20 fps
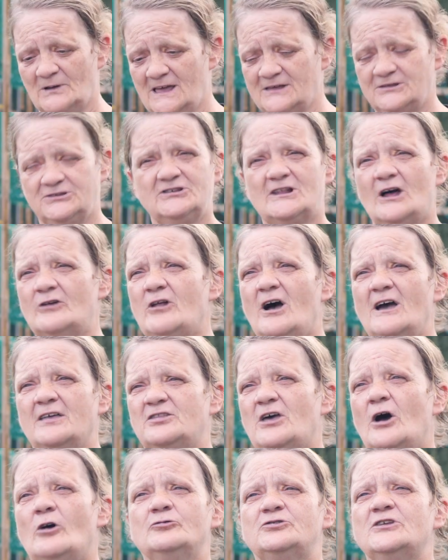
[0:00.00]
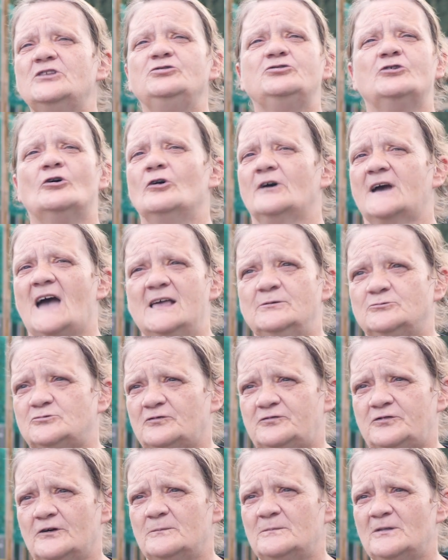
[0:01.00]
play, you know, like the old indoor games
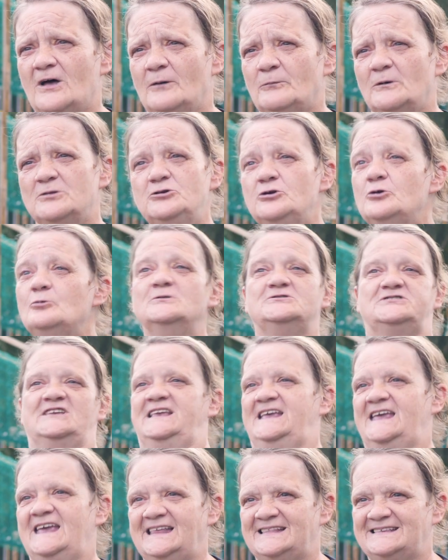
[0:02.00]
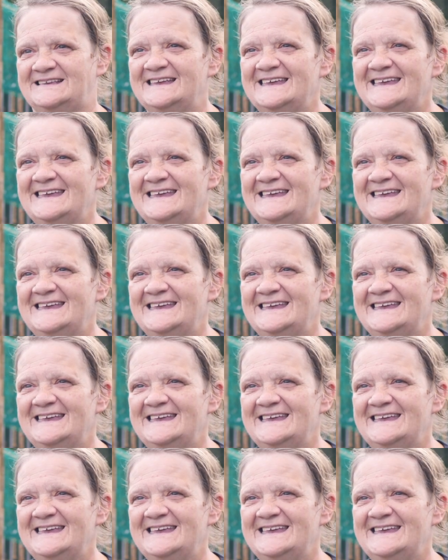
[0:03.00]
with them, like when you was a kid.